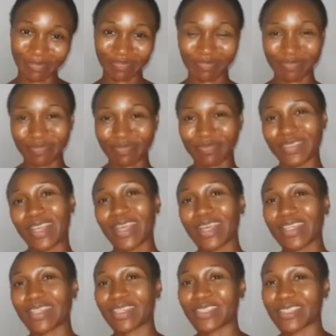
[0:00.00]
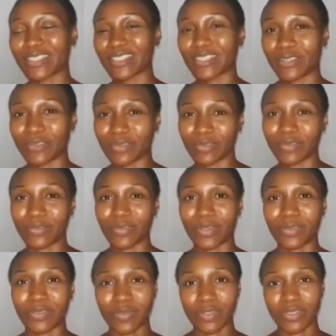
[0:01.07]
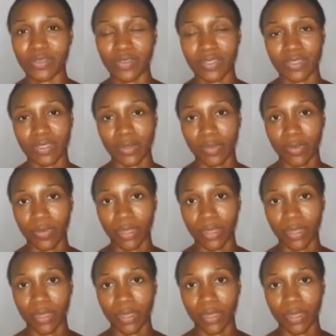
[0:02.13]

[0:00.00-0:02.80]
Hmm? Like this channel, we're going to be discussing about